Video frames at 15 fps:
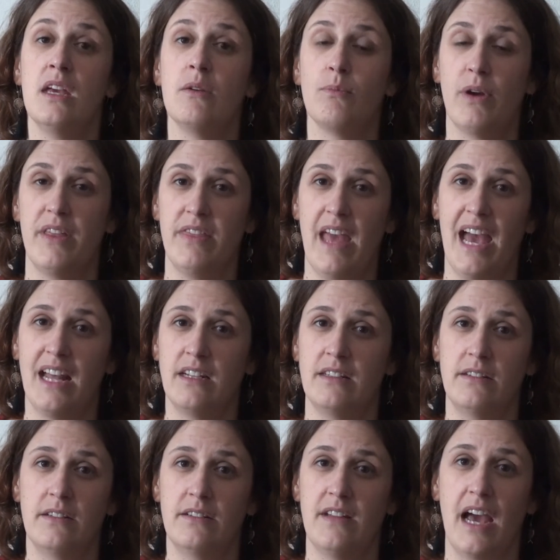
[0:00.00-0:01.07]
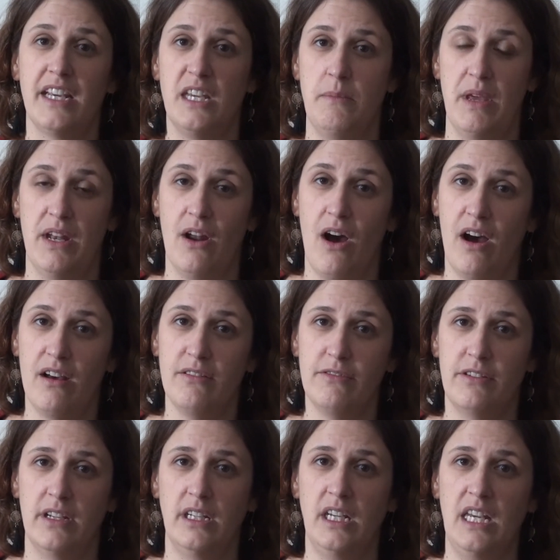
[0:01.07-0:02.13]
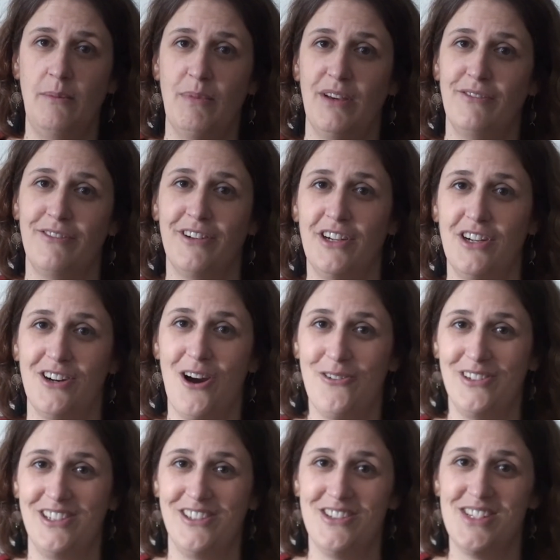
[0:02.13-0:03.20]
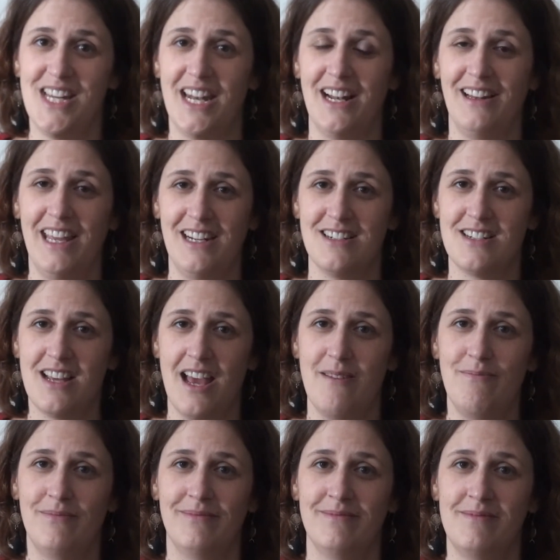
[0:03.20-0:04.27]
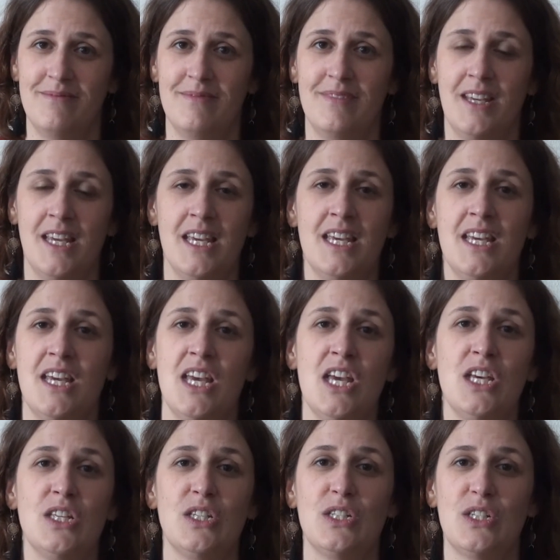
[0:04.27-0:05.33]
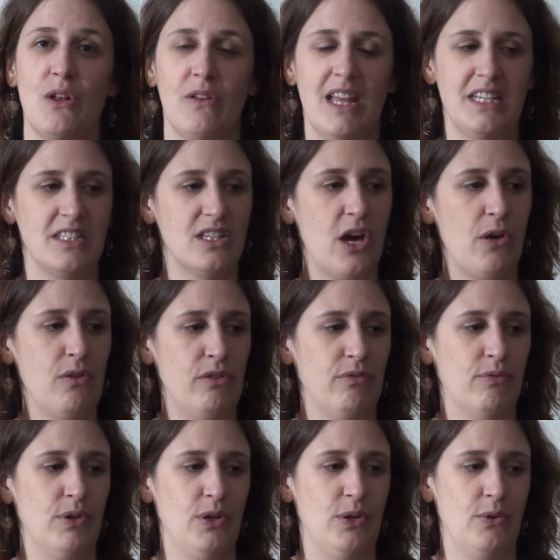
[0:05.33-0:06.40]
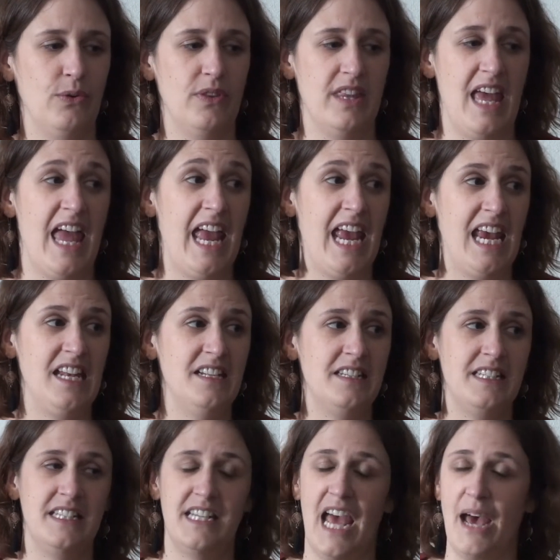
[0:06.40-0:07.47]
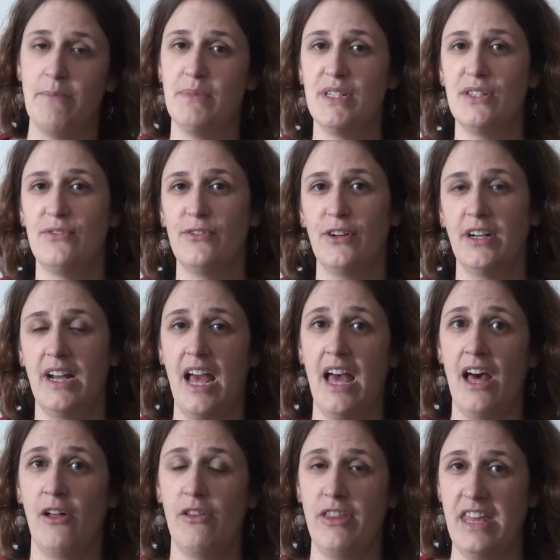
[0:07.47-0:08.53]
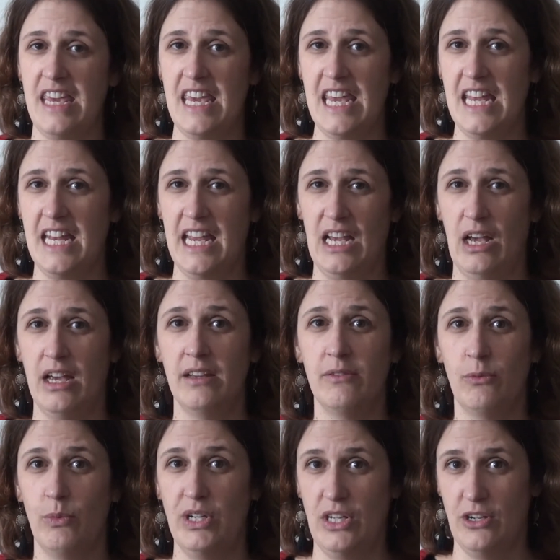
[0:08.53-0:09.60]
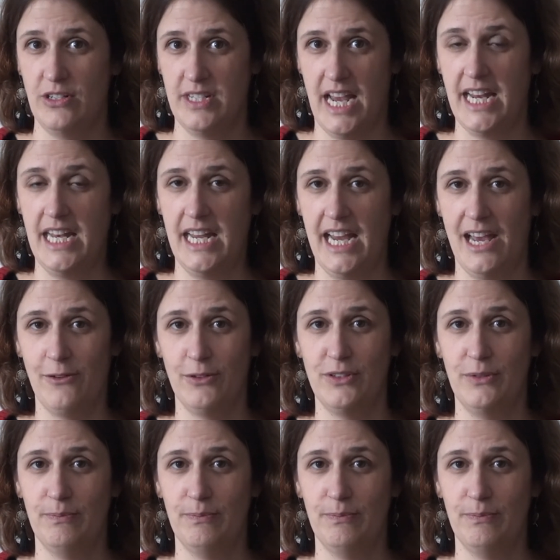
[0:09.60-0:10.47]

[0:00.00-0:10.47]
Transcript: print that document off and keep it for your own use at a later time. So let's go through the 8 steps for healthy eating when you're dining out.